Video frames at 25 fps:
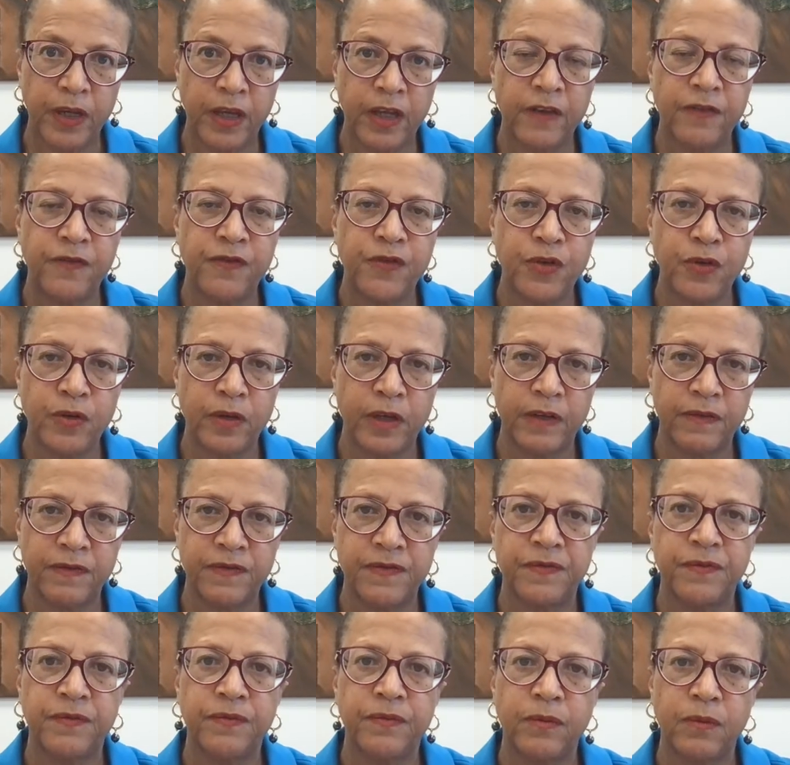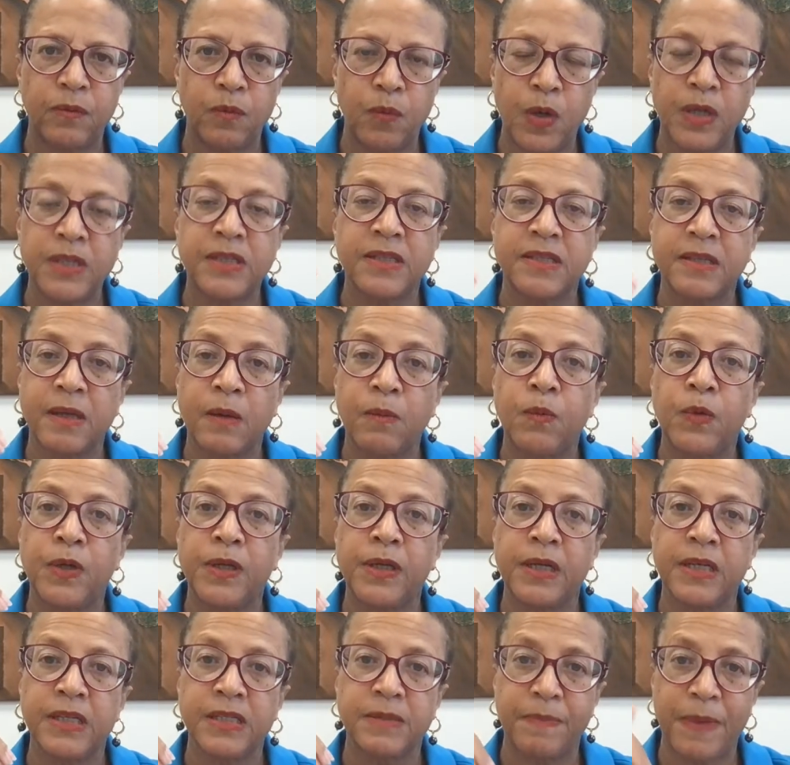if once
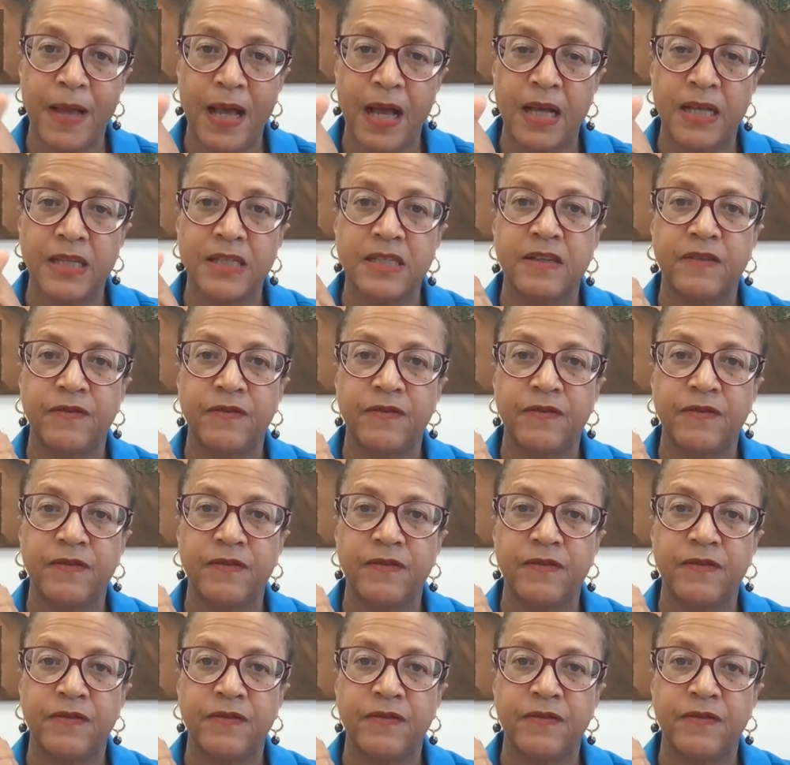someone has passed,